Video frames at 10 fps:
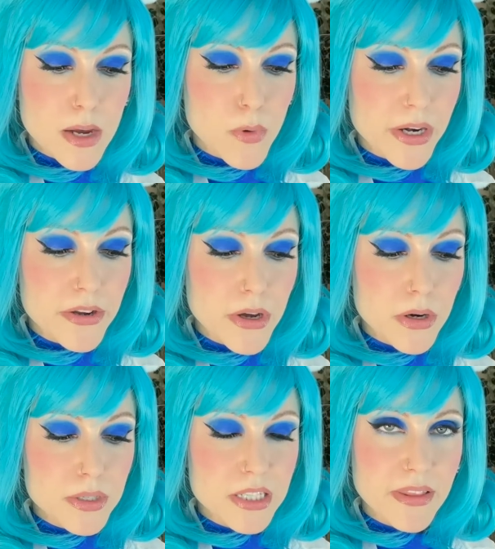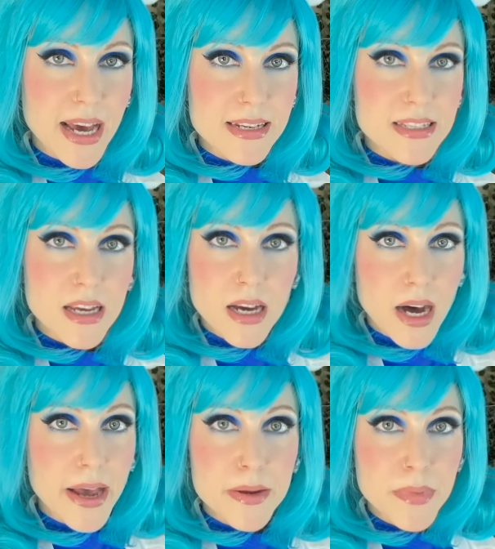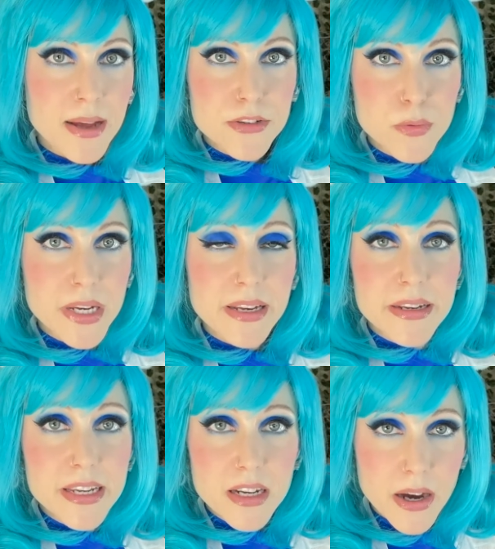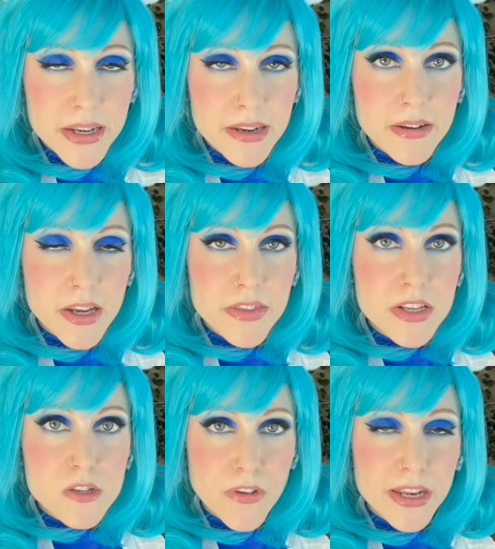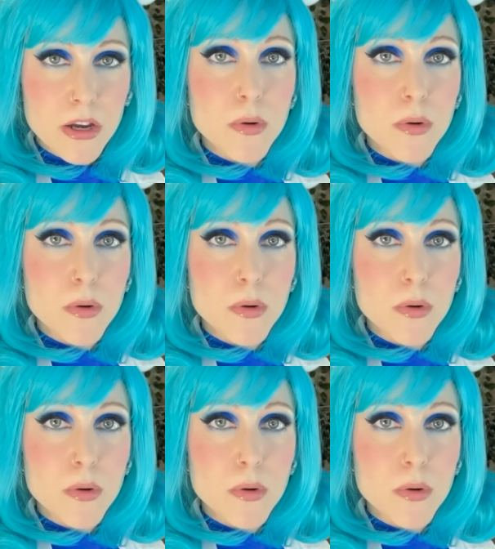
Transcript: I wanna note that I am not doing any cutting in this video,